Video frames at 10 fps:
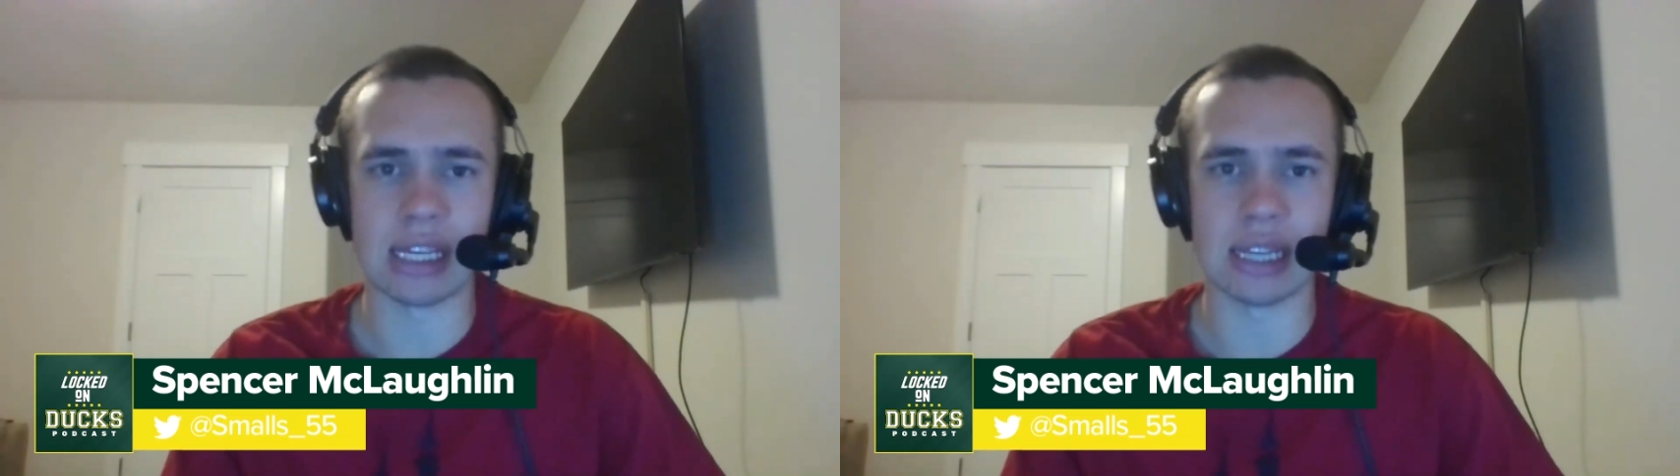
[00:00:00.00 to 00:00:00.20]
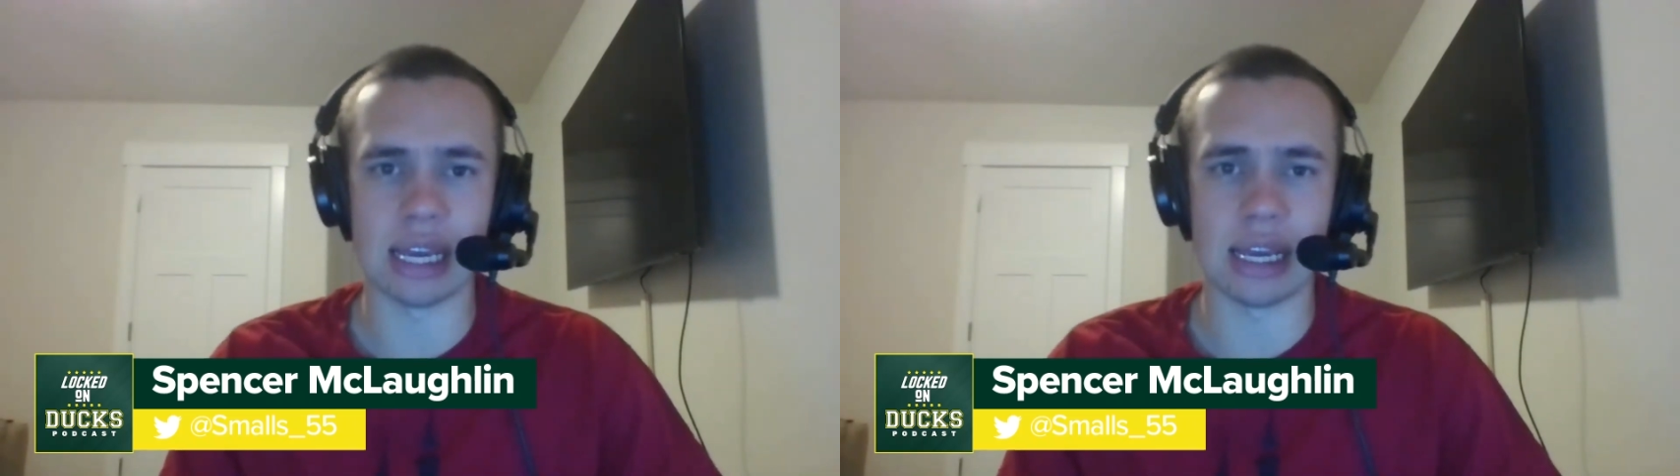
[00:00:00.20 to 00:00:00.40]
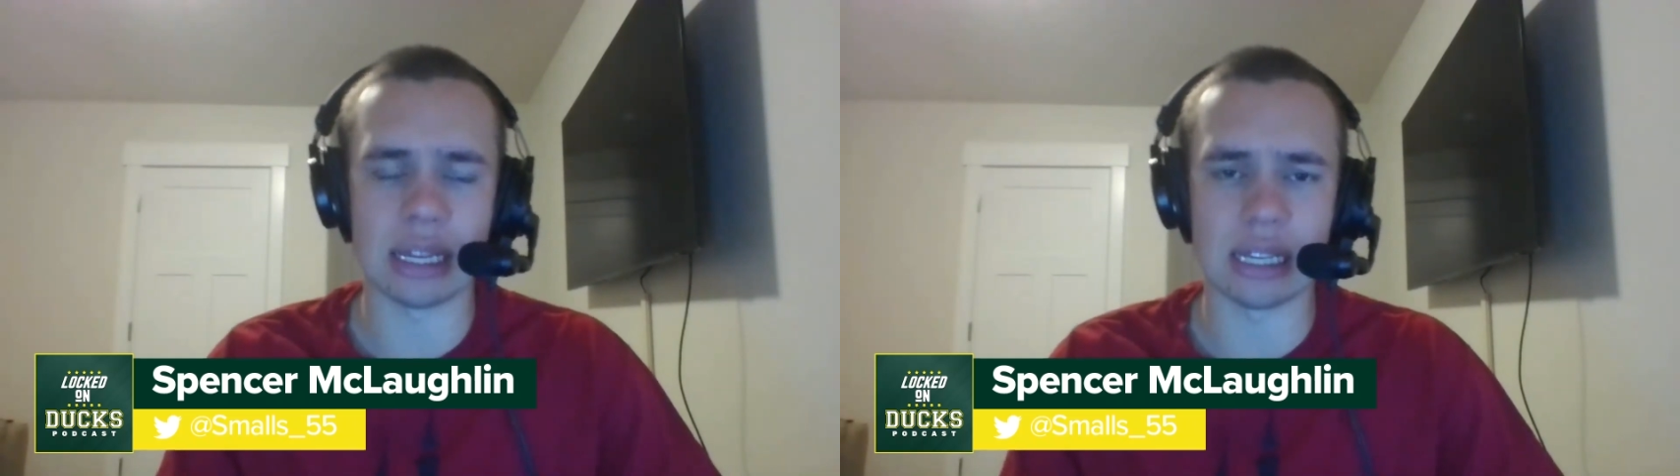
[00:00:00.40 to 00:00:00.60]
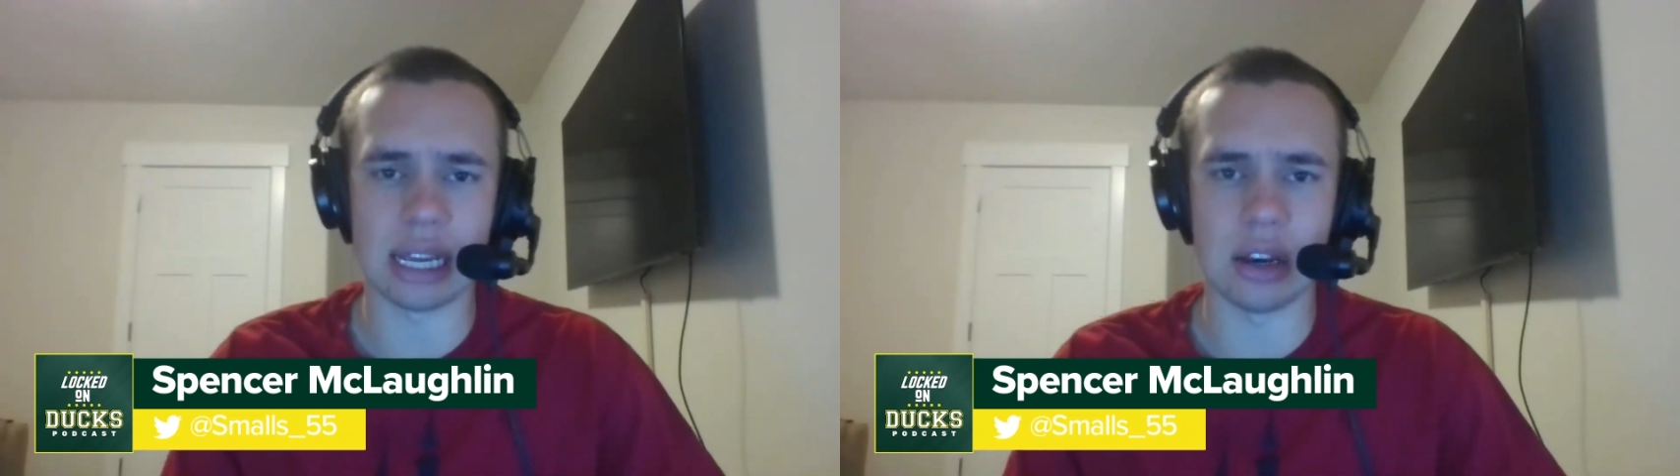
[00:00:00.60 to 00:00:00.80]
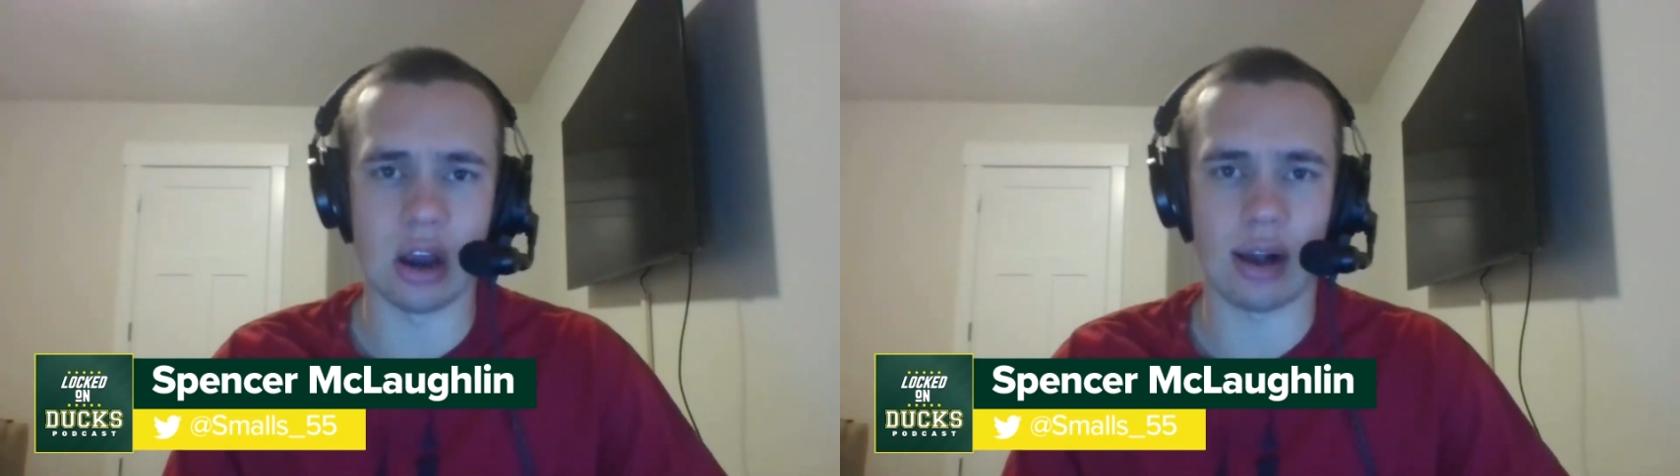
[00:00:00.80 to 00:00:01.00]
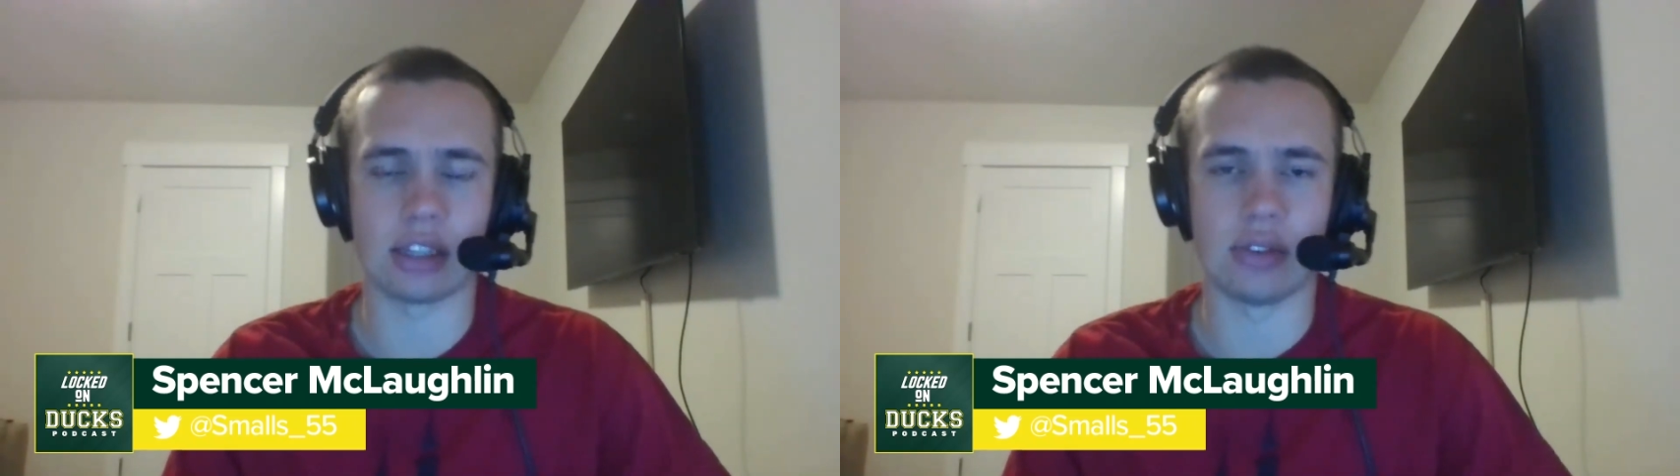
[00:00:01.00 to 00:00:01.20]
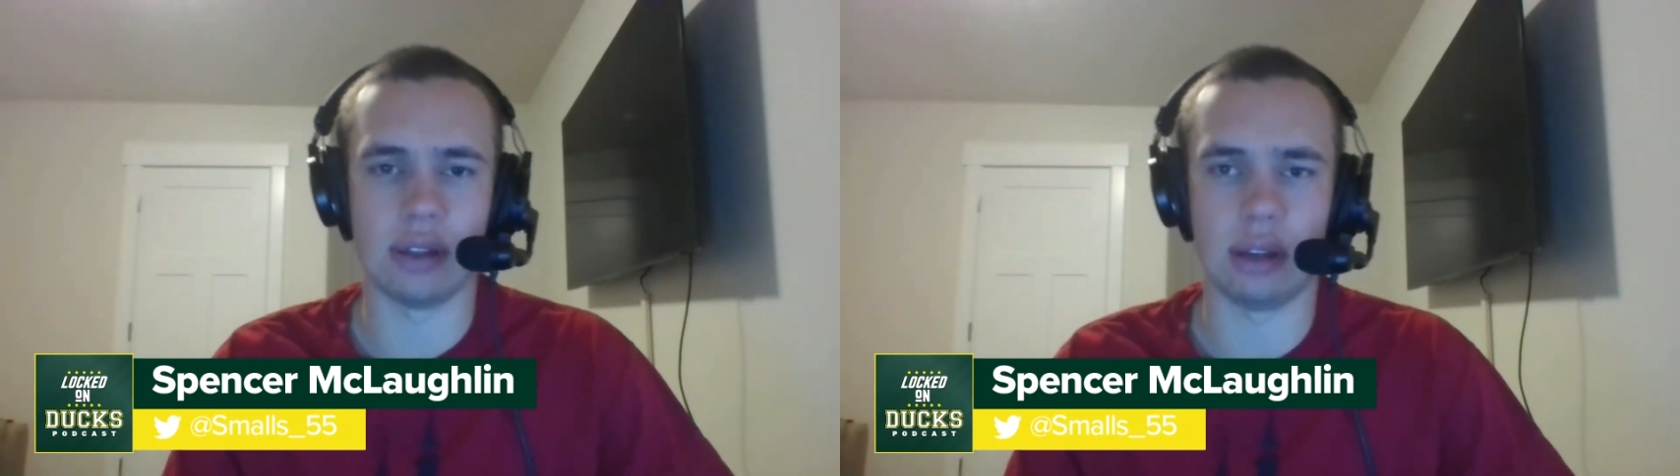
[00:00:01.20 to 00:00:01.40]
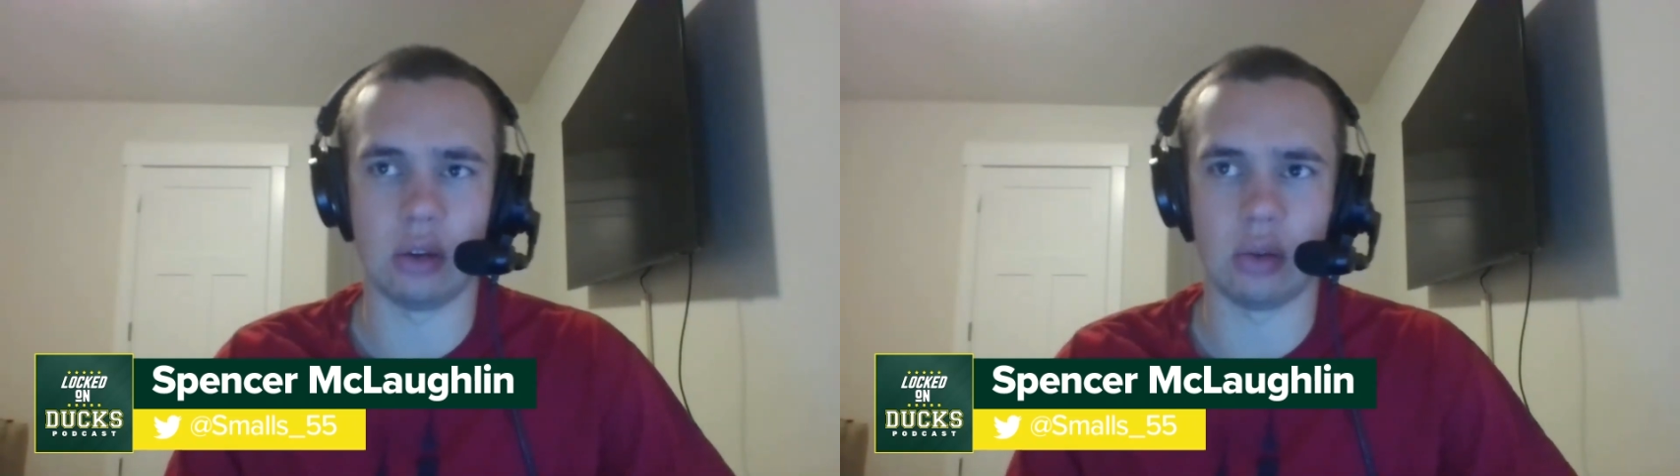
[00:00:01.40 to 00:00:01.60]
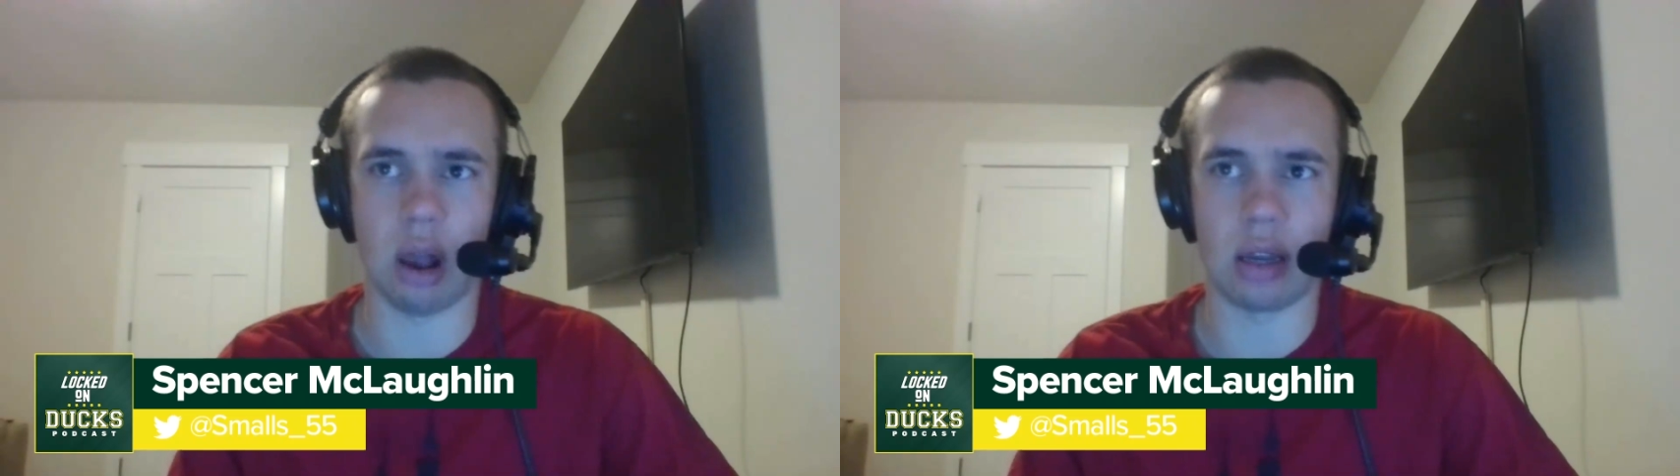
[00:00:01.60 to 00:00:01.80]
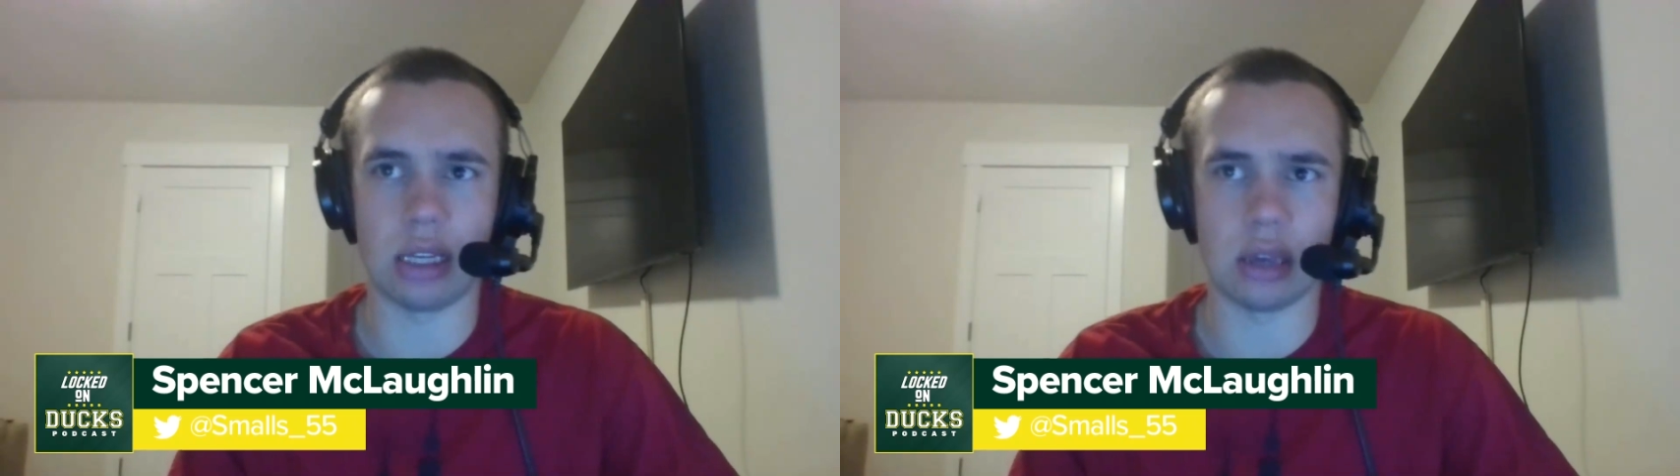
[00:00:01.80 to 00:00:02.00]
is in Knoxville at
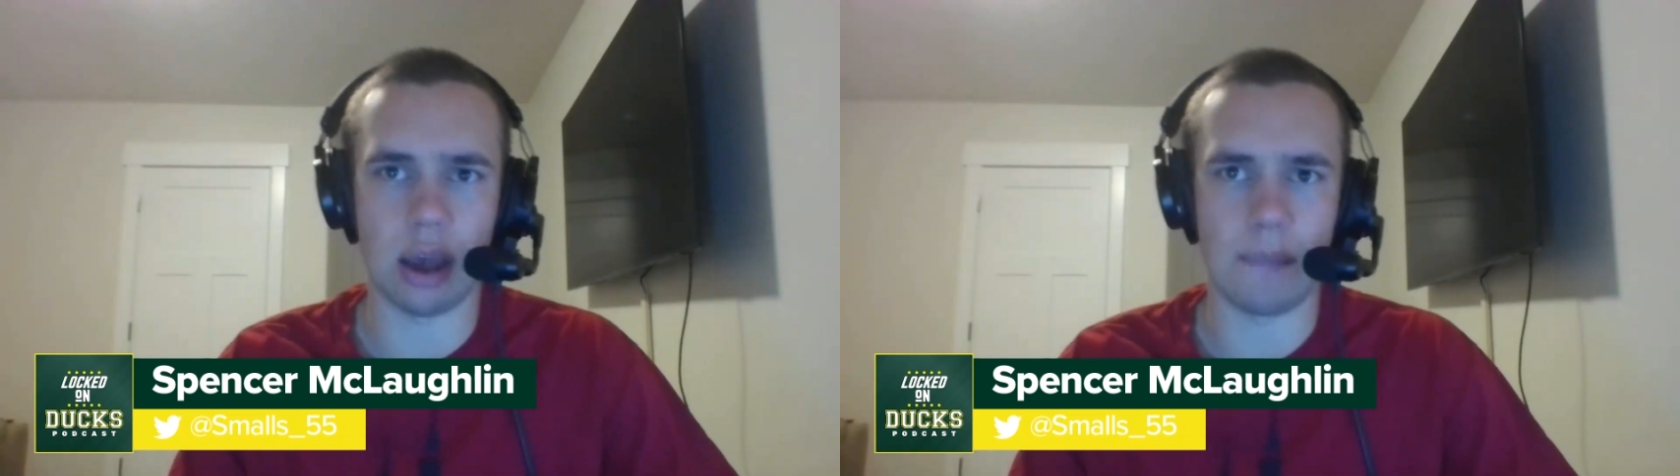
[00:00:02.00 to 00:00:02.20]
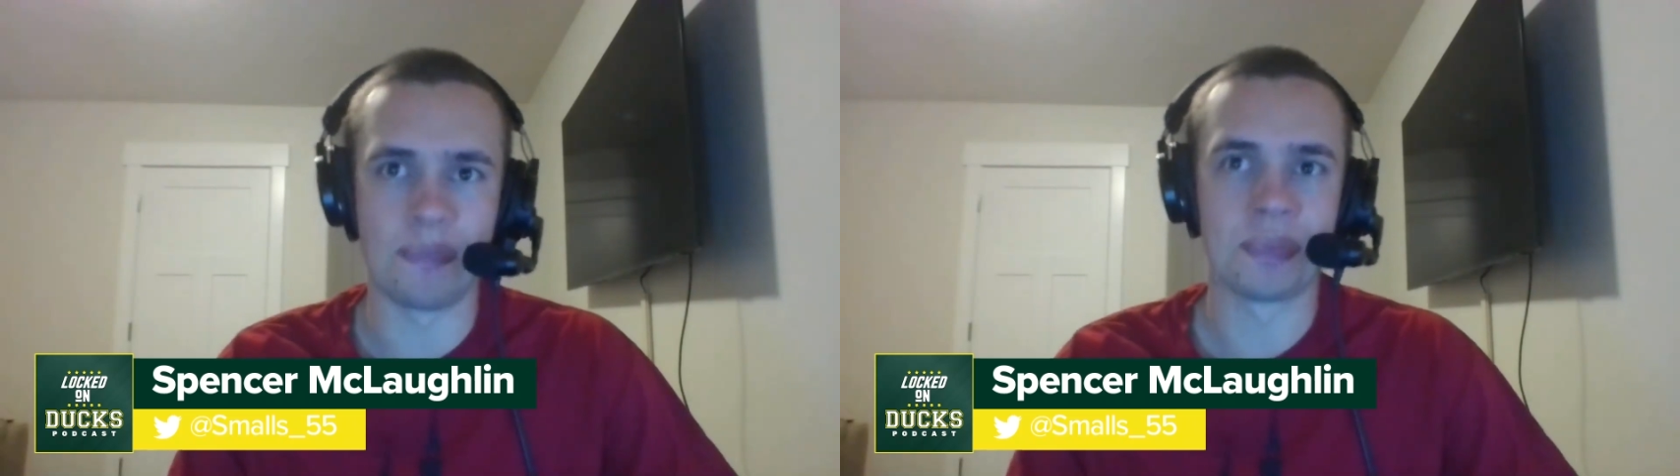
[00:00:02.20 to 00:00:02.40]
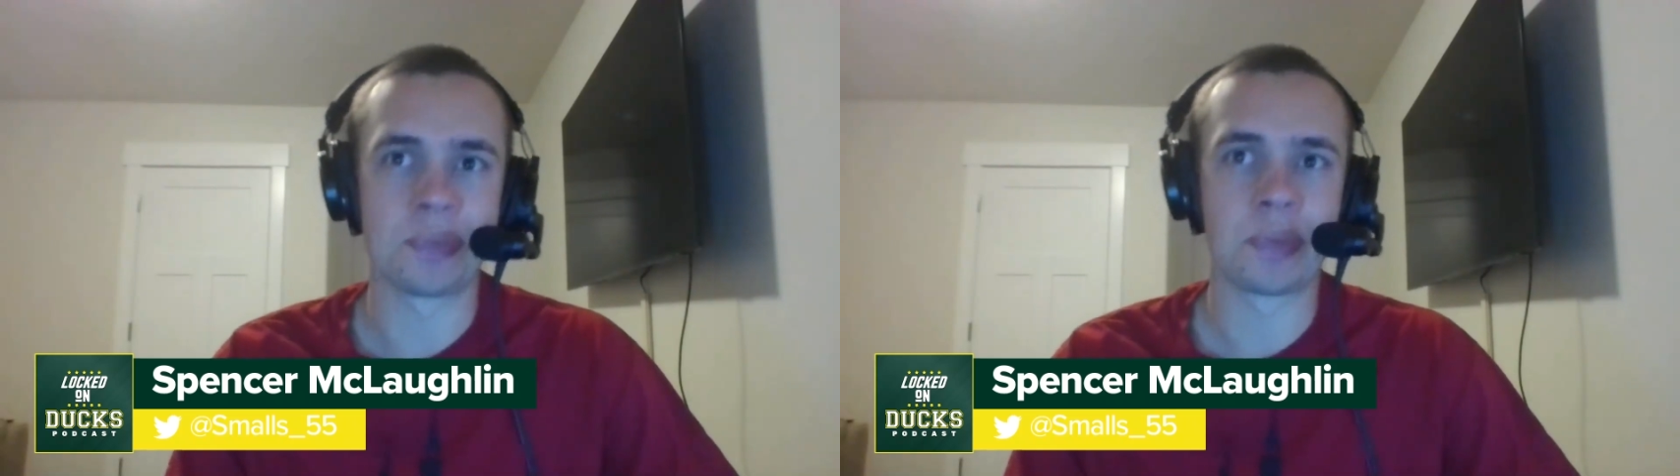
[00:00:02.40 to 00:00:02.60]
Old Rocky Top.